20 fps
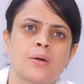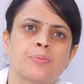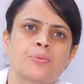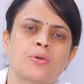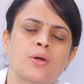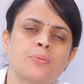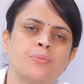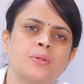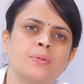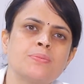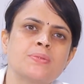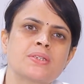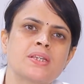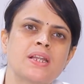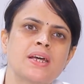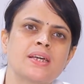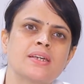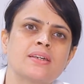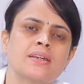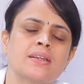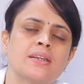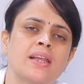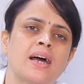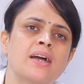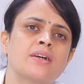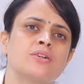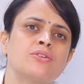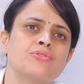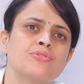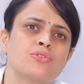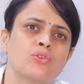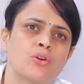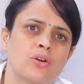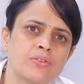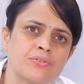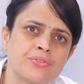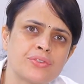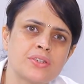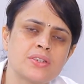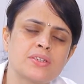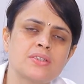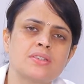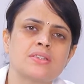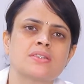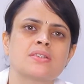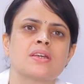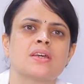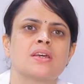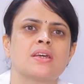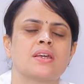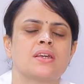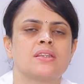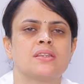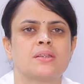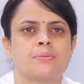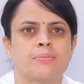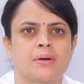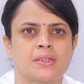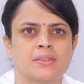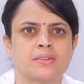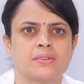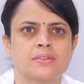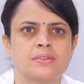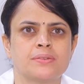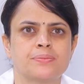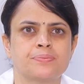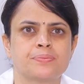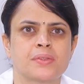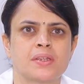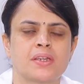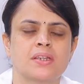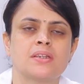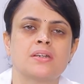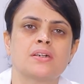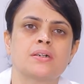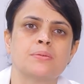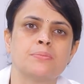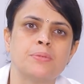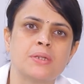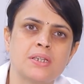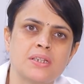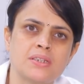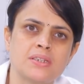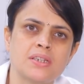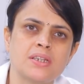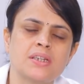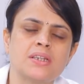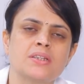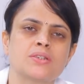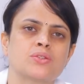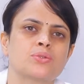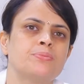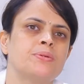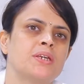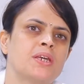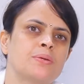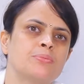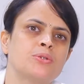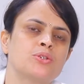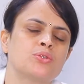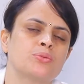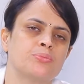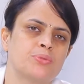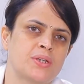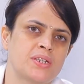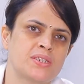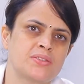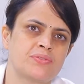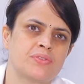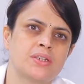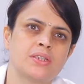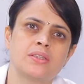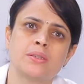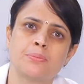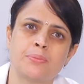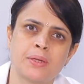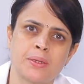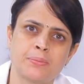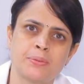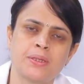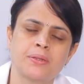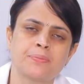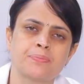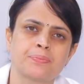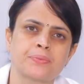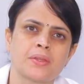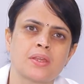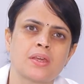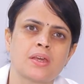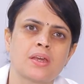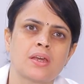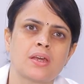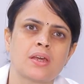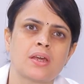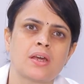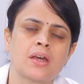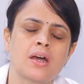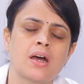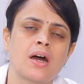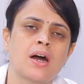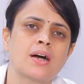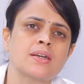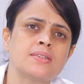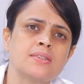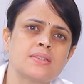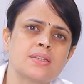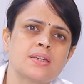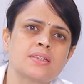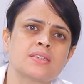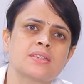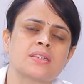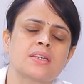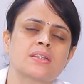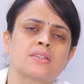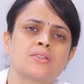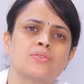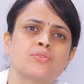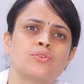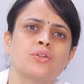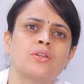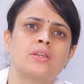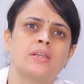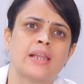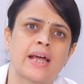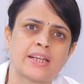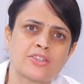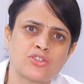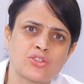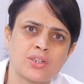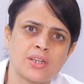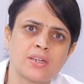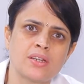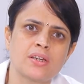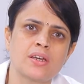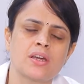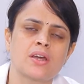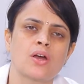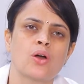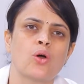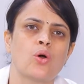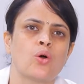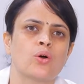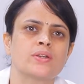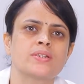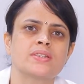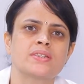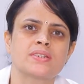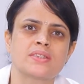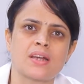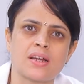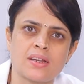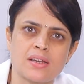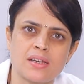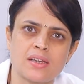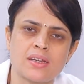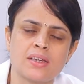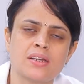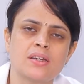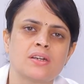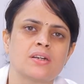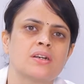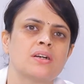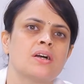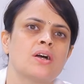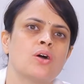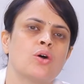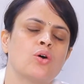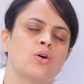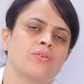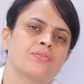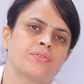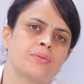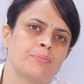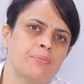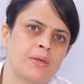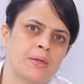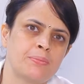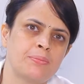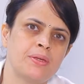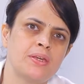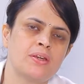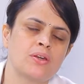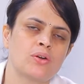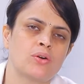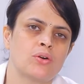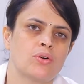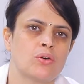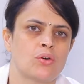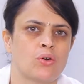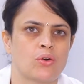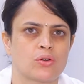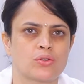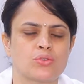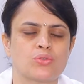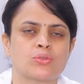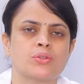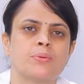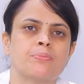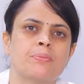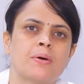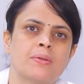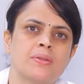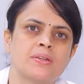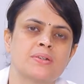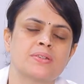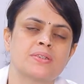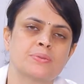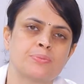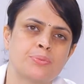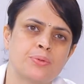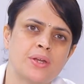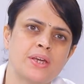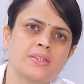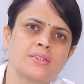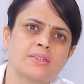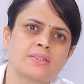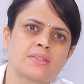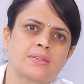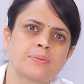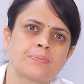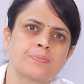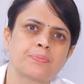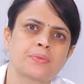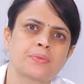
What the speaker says: Problems like lack of confidence in the mother, in her ability to be able to breastfeed the baby, unsuccessful latching or suckling of the baby onto the mother's breast,